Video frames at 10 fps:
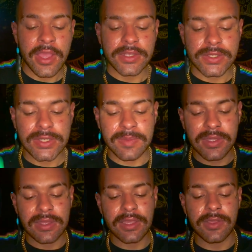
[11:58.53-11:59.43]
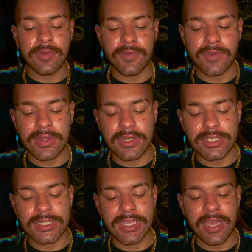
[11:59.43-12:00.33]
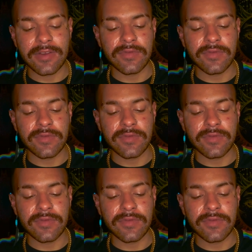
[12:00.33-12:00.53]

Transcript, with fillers: So something that you were initially kind of